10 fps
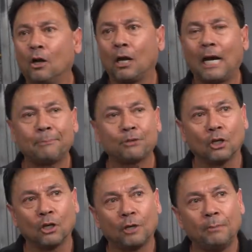
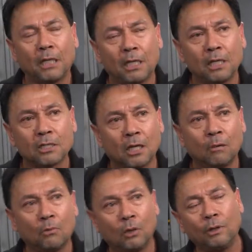absolutely, because
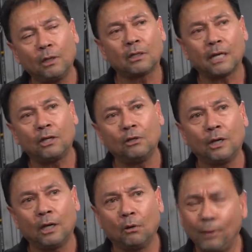what we looked at
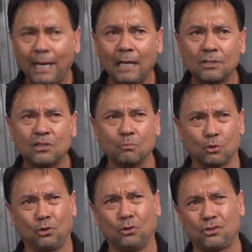UAL, we had some
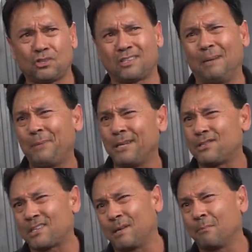rules, something
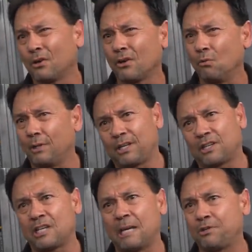similar with the
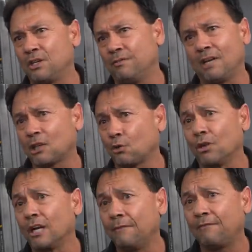exception of not the
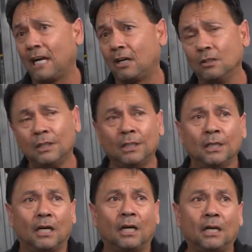running foul.
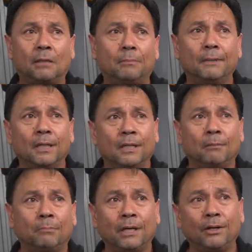
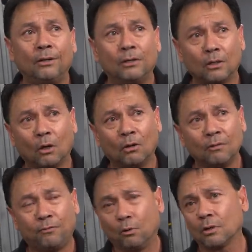But, you know,
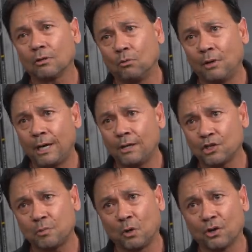going forward, the way the
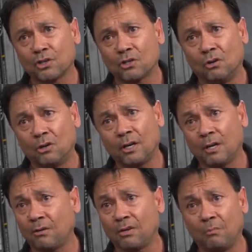sport is going,
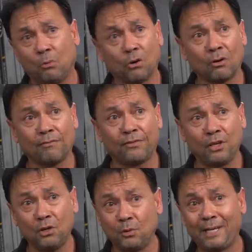and the more
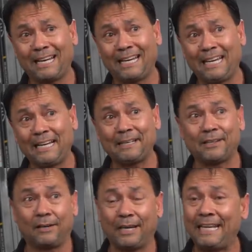view we could get,
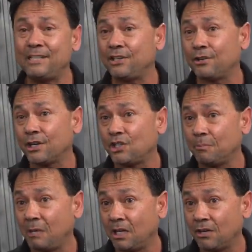the easier it
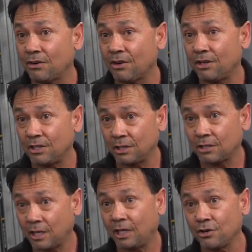should be
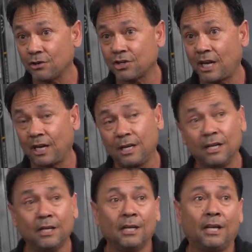to understand.
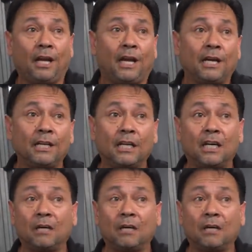And